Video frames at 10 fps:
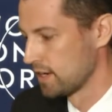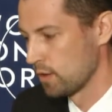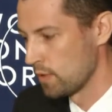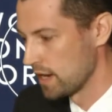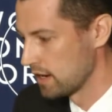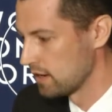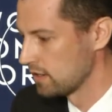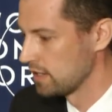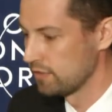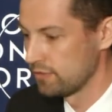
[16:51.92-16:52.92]
where
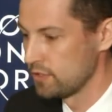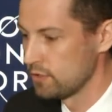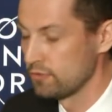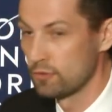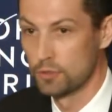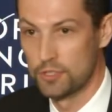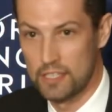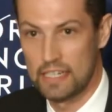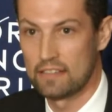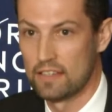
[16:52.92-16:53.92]
if you fall
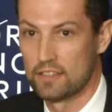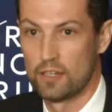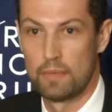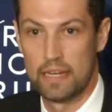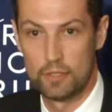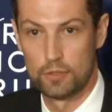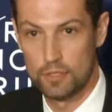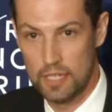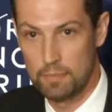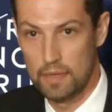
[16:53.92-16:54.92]
sick, there's no medical
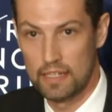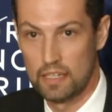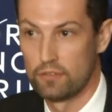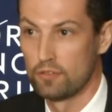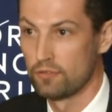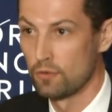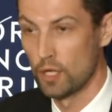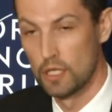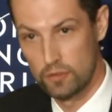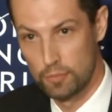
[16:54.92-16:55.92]
treatment. If you fall
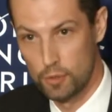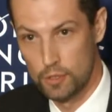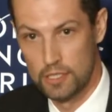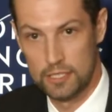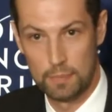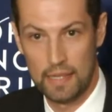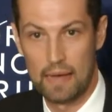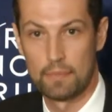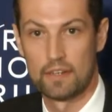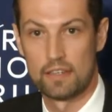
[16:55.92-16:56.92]
overboard, the ship
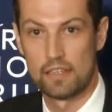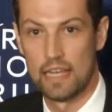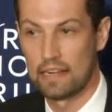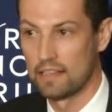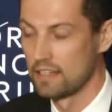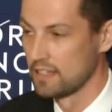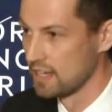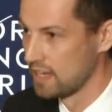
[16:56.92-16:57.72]
captain is likely